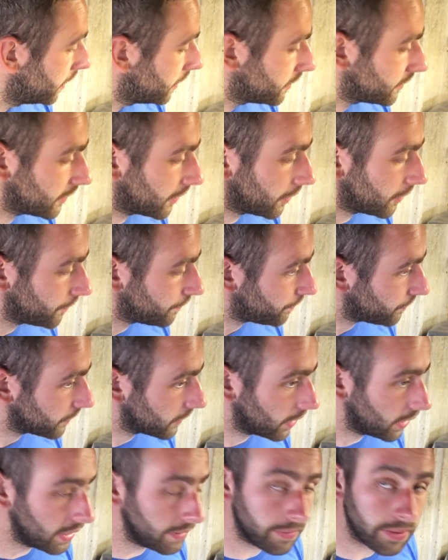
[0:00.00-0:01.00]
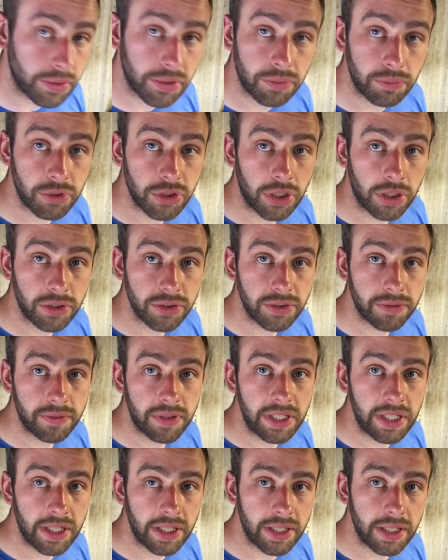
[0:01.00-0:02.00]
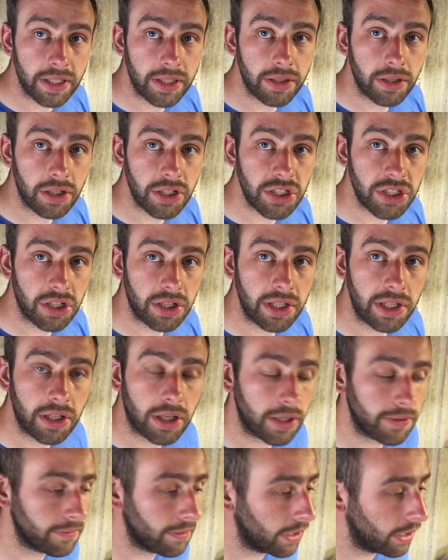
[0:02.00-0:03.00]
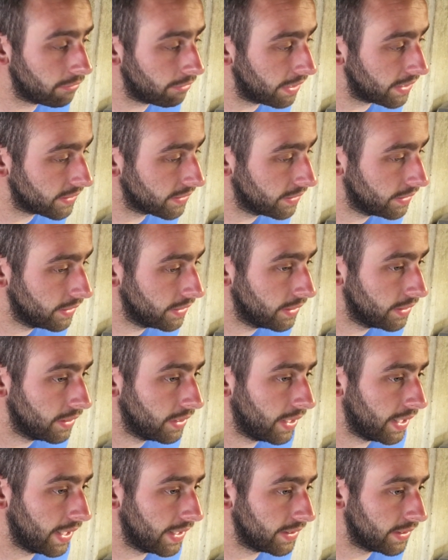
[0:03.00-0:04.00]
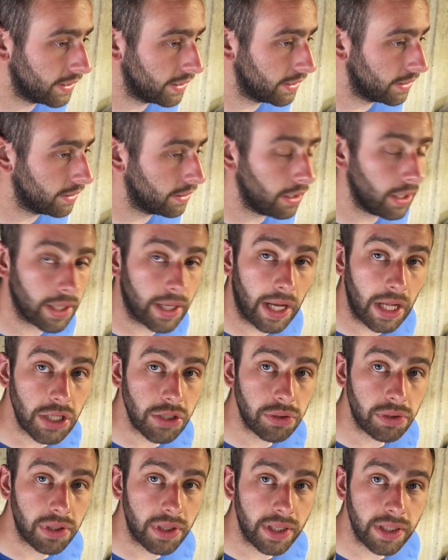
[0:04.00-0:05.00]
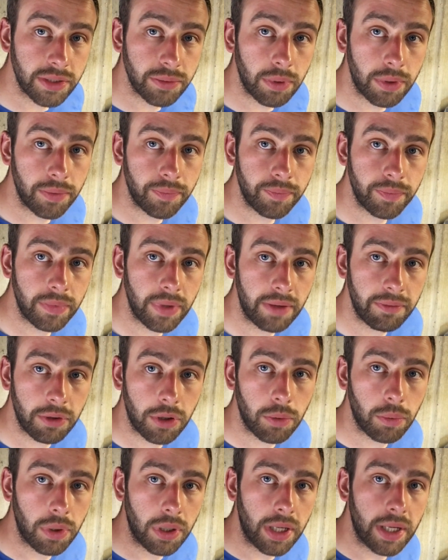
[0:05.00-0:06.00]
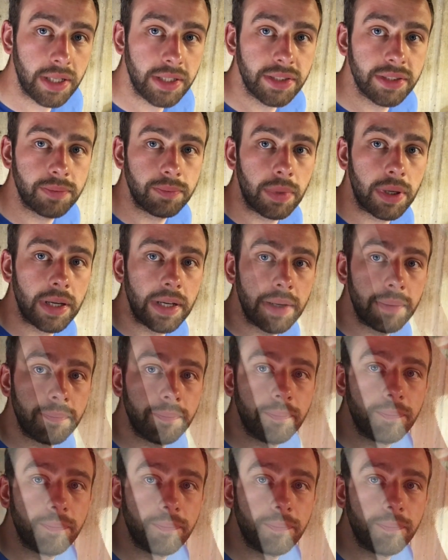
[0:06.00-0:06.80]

So I'll leave you some shots of the nice shiny Nightfire red, and I'll catch you in the next one. Have a good one, guys. Bye.